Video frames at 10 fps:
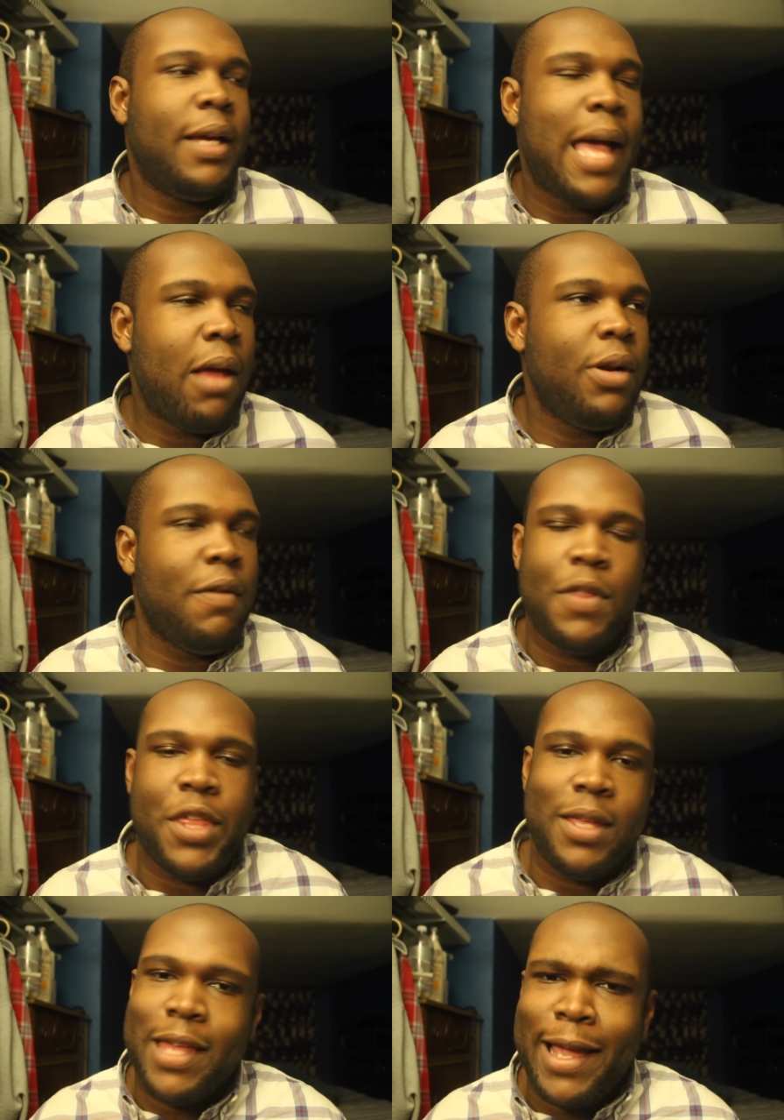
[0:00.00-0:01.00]
Like, I don't even
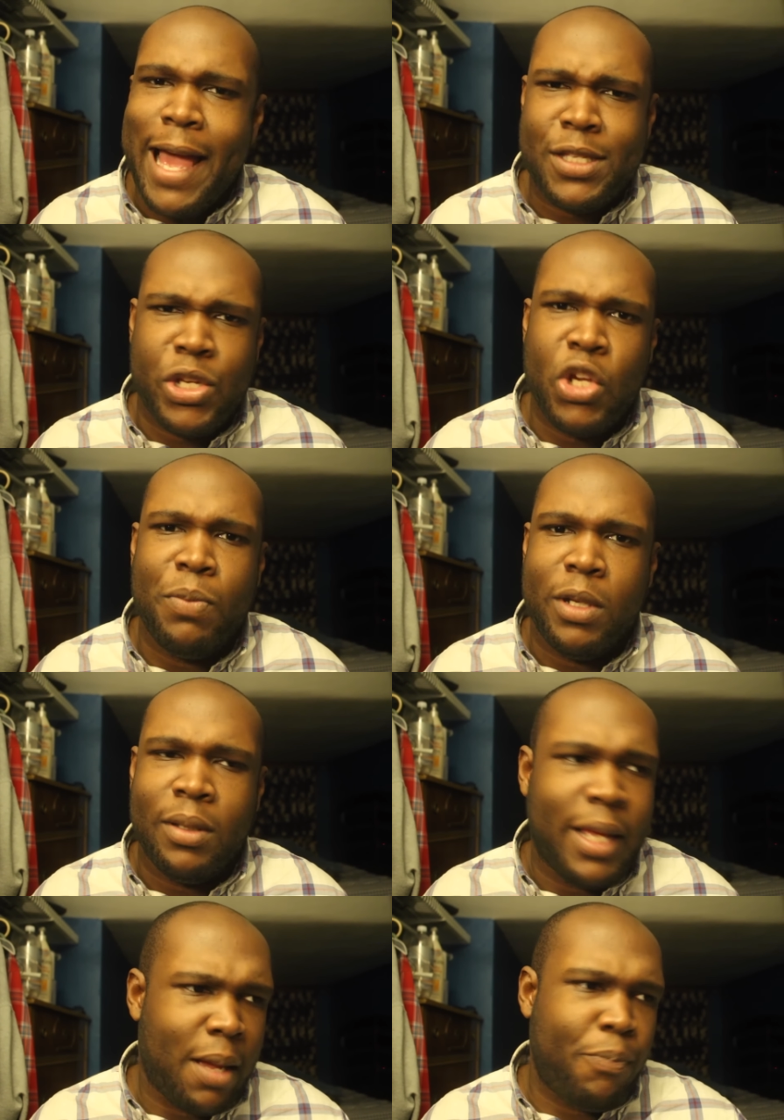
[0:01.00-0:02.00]
think that guy's a
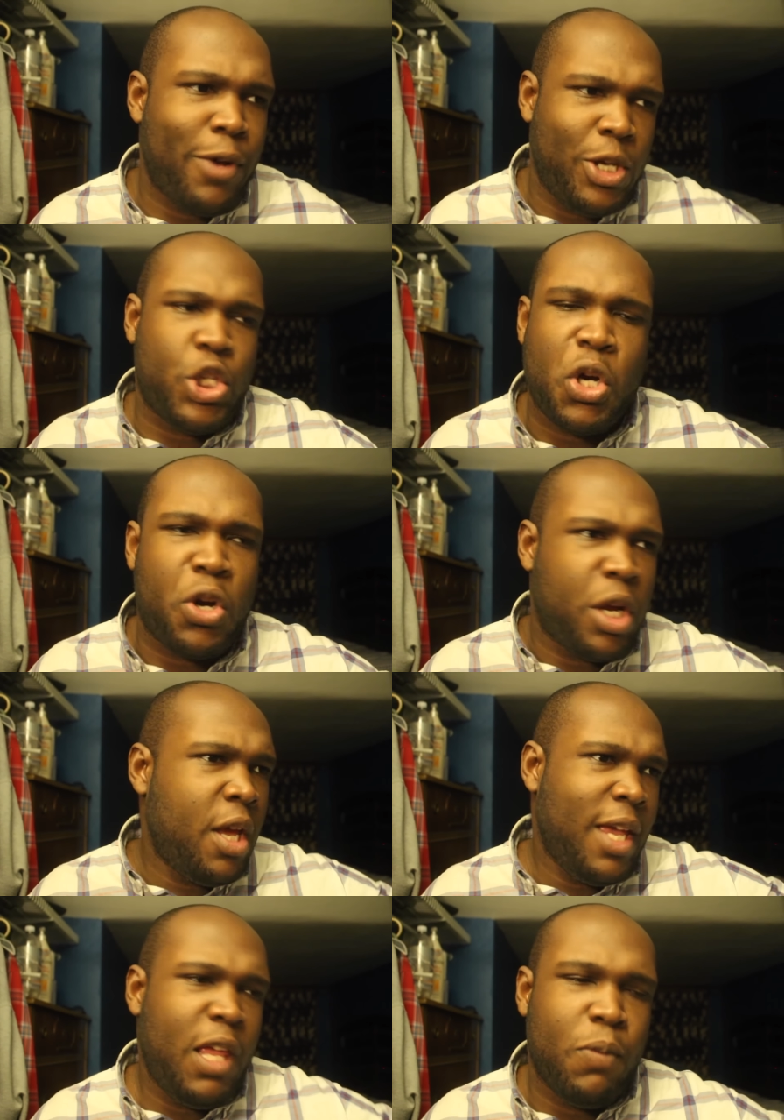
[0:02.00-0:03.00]
human. Like, I'm pretty sure
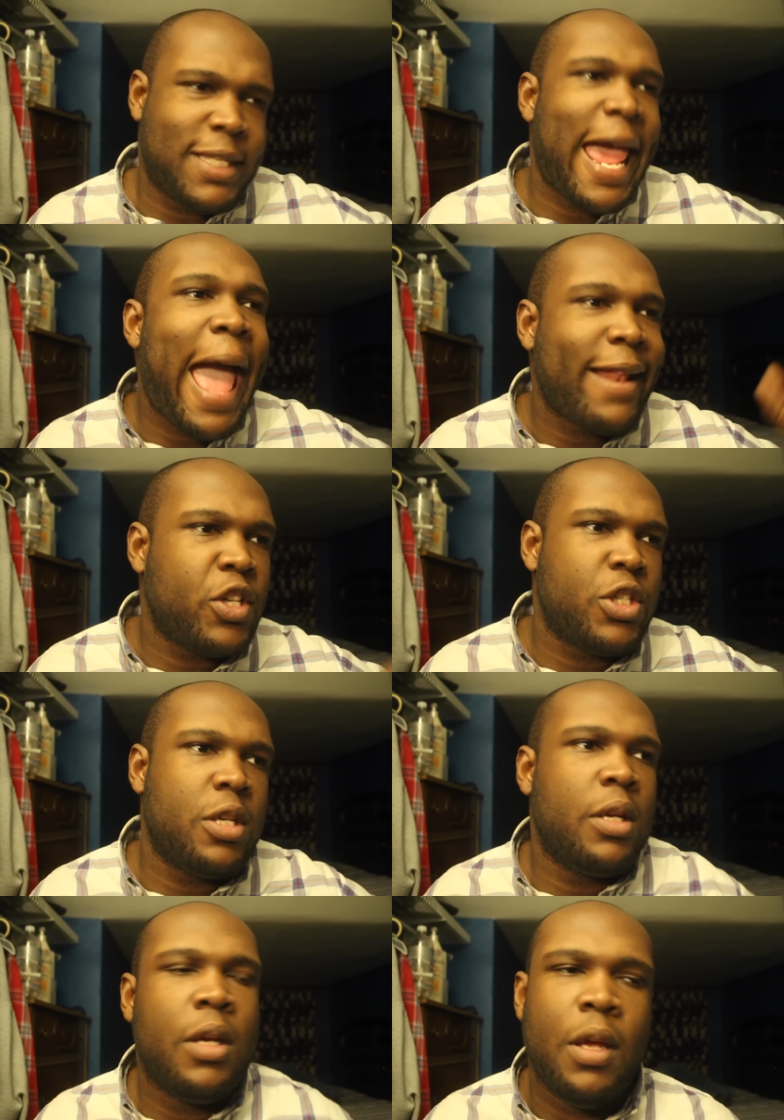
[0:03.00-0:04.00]
he was
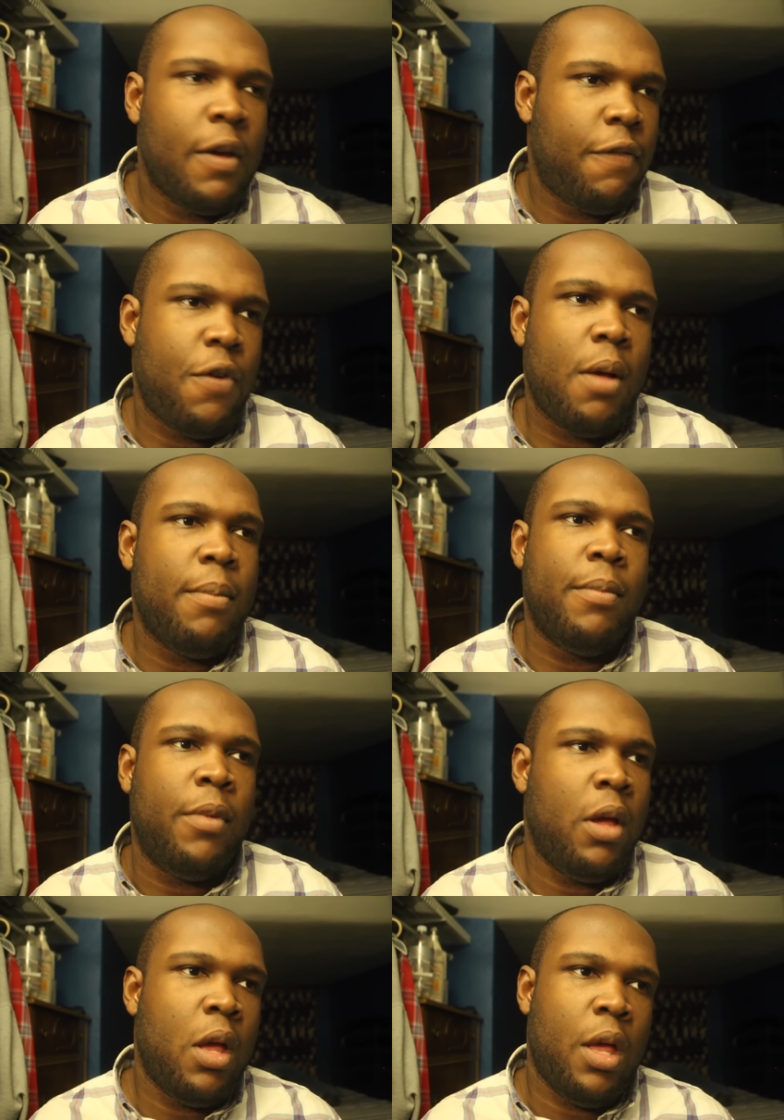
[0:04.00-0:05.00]
hatched
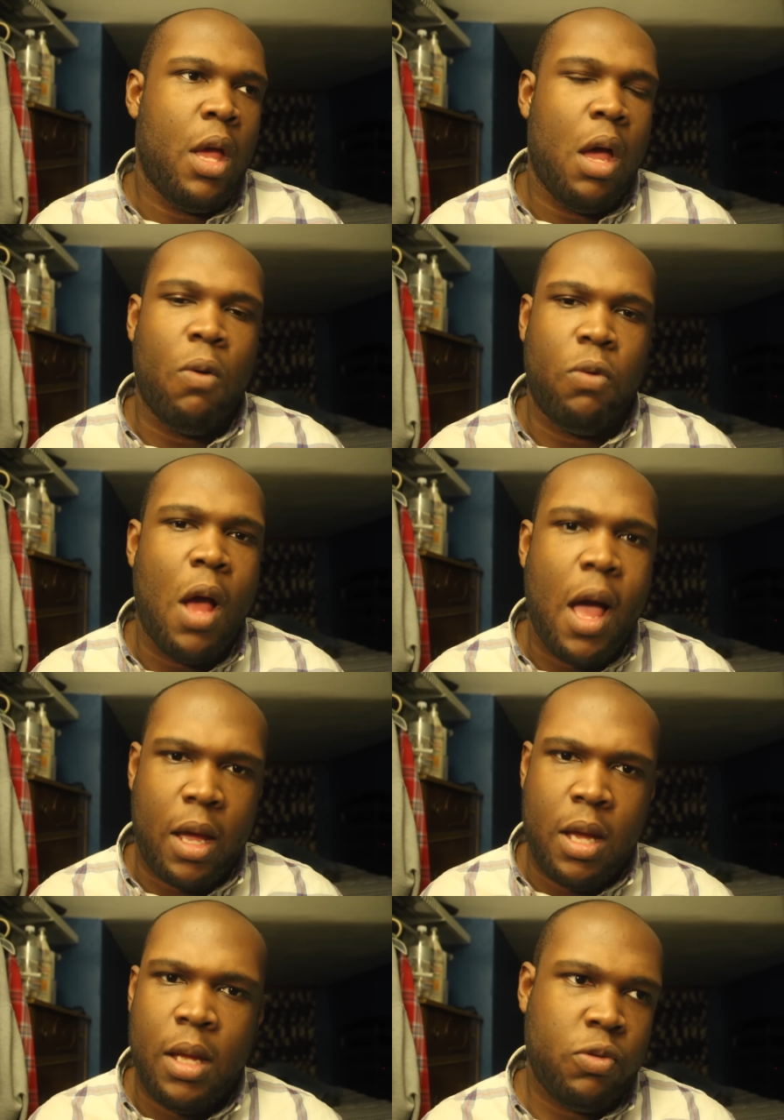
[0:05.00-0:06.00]
from a
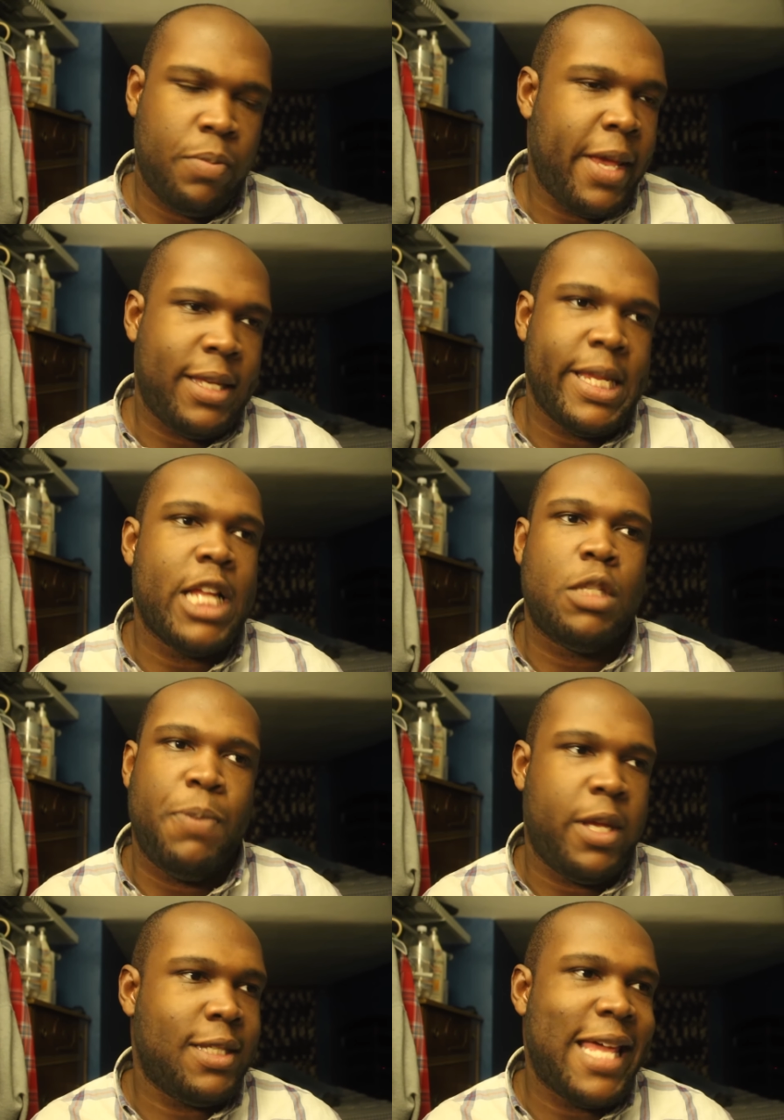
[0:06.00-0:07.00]
rock, which would make sense
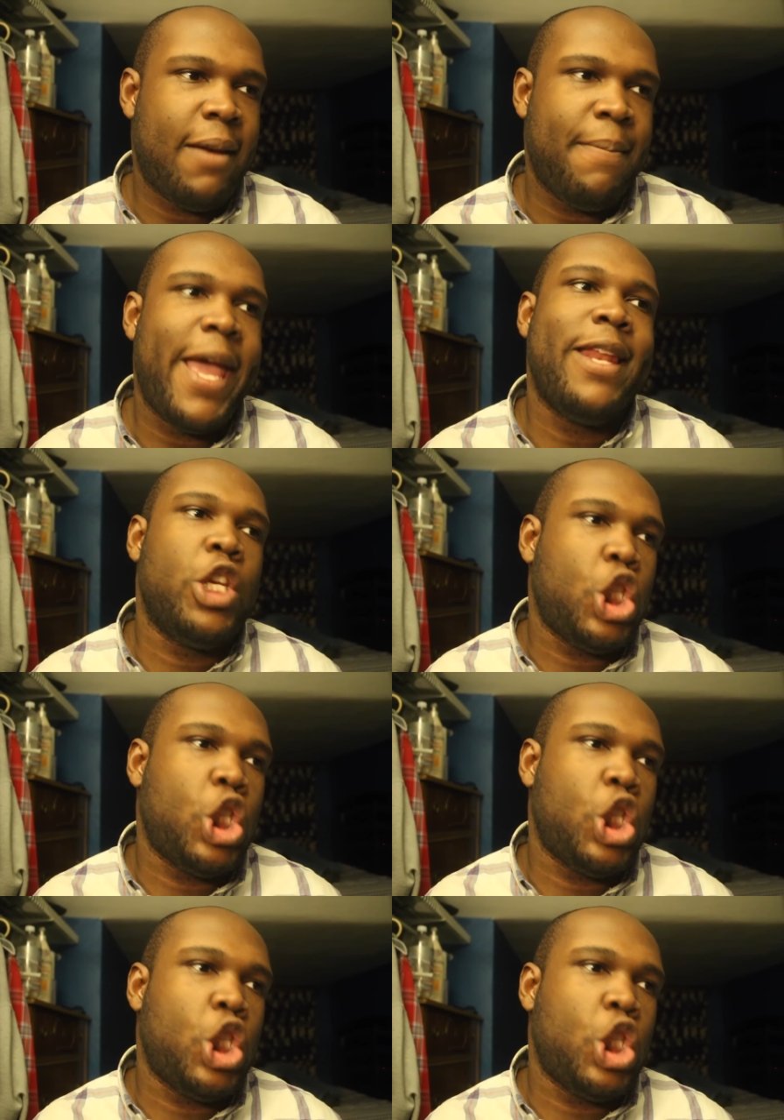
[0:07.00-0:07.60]
because that man